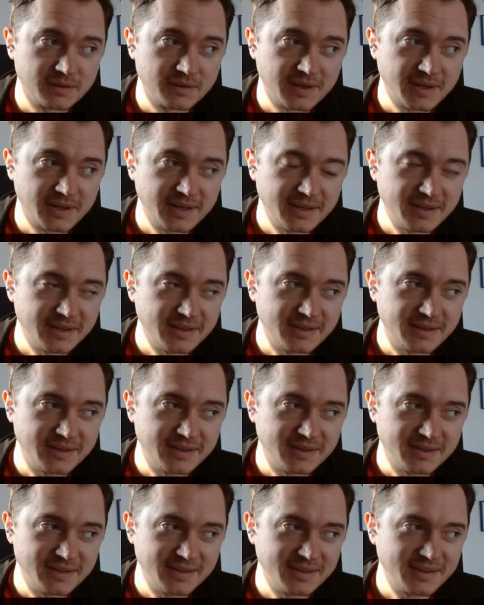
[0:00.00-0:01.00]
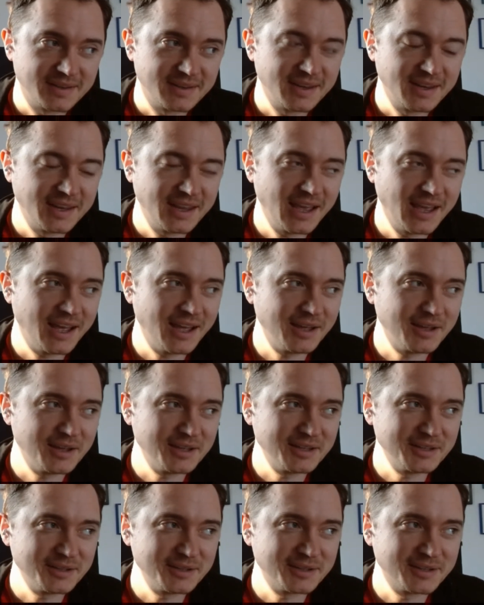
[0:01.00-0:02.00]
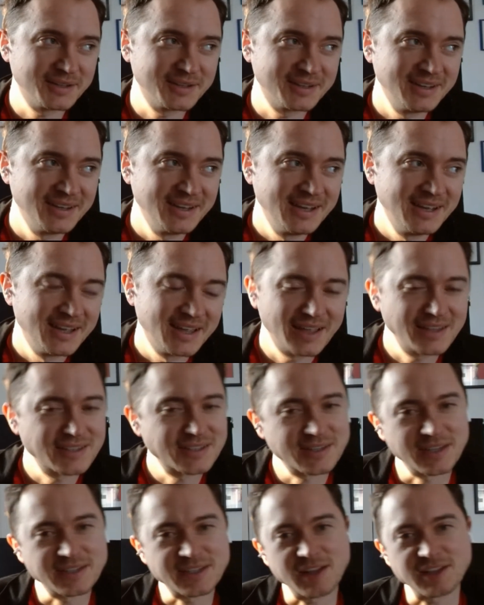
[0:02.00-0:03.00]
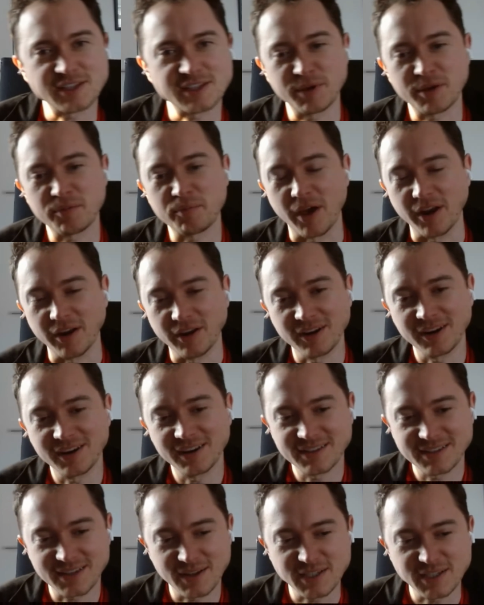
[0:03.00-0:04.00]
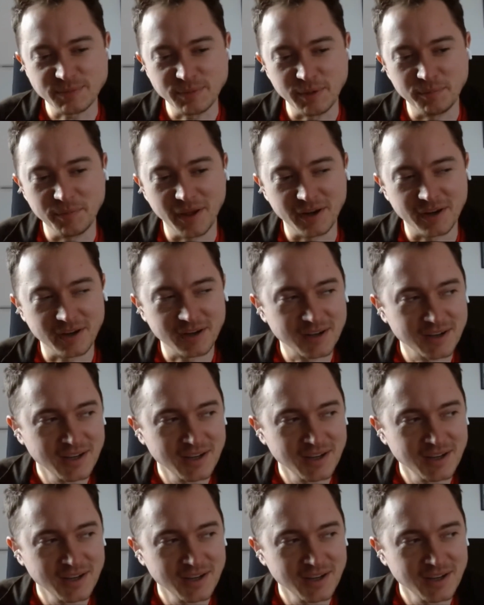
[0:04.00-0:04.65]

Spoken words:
Yeah. It sounds a bit better. Sounds a bit better.